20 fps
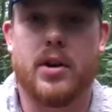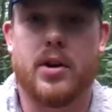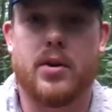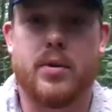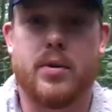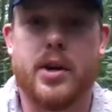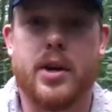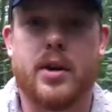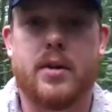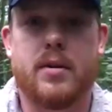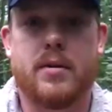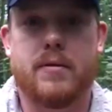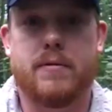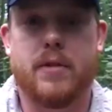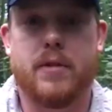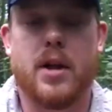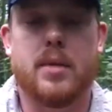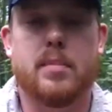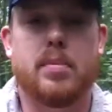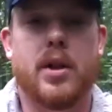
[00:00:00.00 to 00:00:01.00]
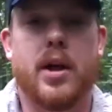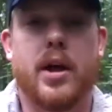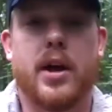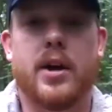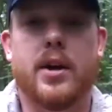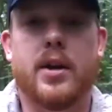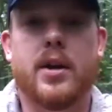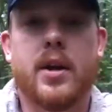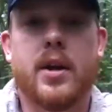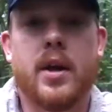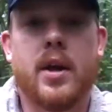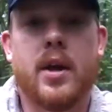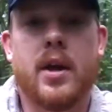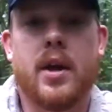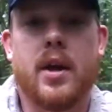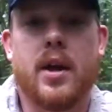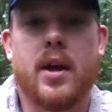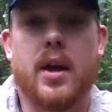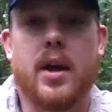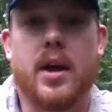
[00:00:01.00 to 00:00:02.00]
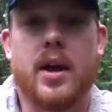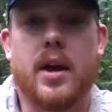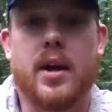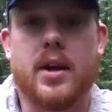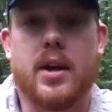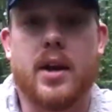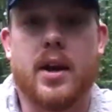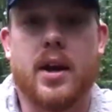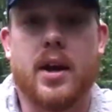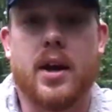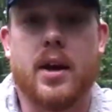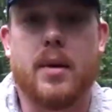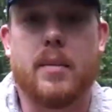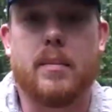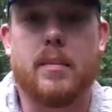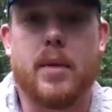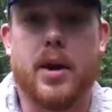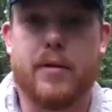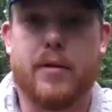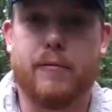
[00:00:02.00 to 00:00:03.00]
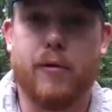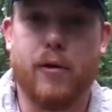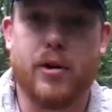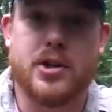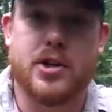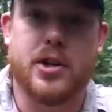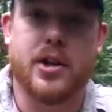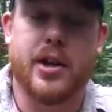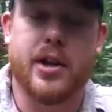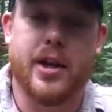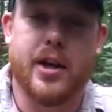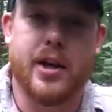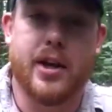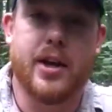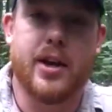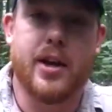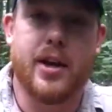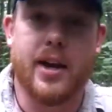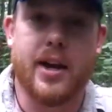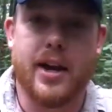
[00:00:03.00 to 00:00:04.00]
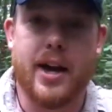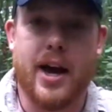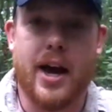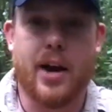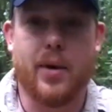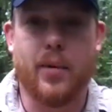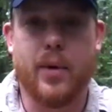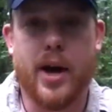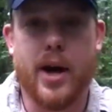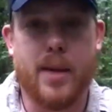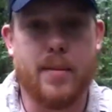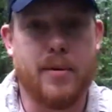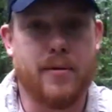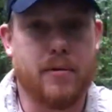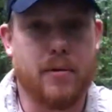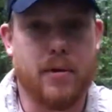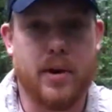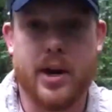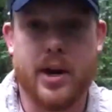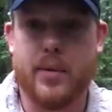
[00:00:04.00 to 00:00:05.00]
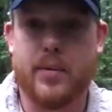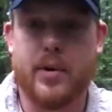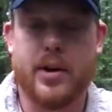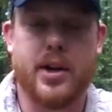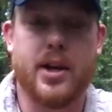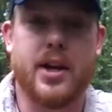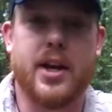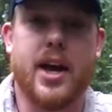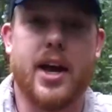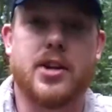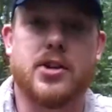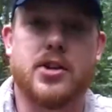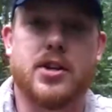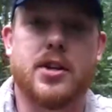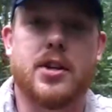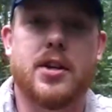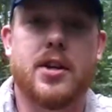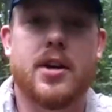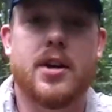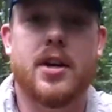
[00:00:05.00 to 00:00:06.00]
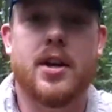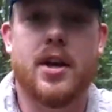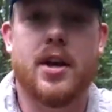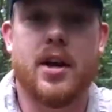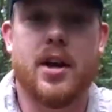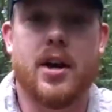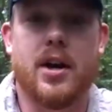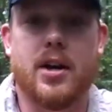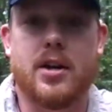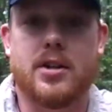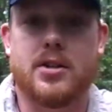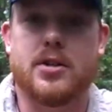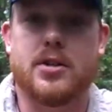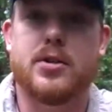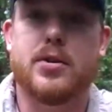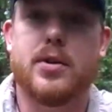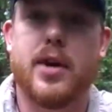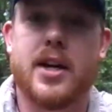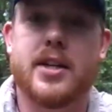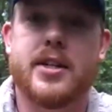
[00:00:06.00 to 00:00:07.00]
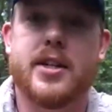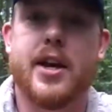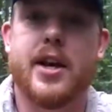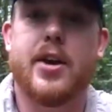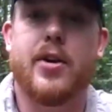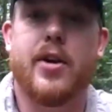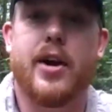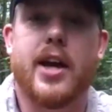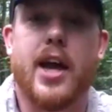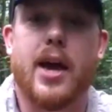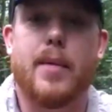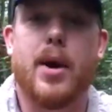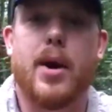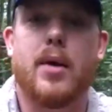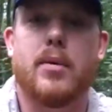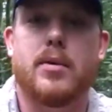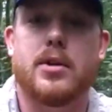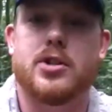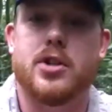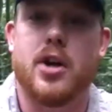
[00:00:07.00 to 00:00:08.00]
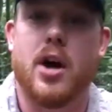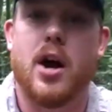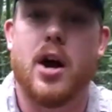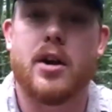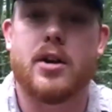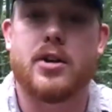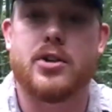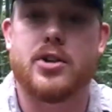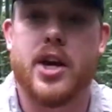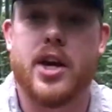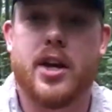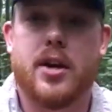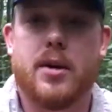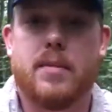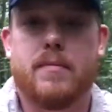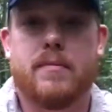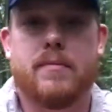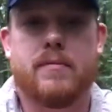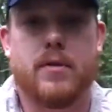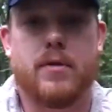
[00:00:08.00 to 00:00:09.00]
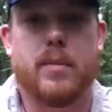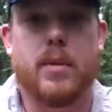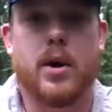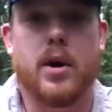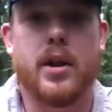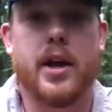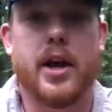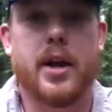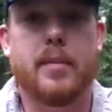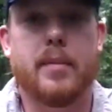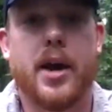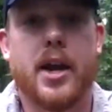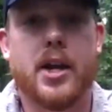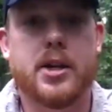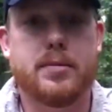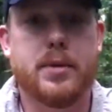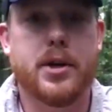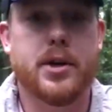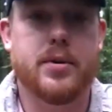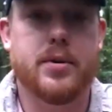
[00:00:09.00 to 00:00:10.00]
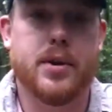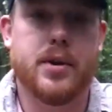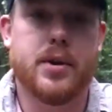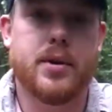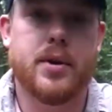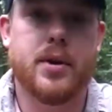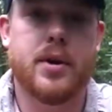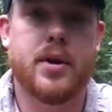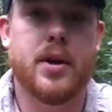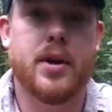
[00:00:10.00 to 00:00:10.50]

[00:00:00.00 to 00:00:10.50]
creek floodplain, and but unfortunately it got away before anyone could catch it. So 2 nights later I came out with John and Jacob from our land management crew,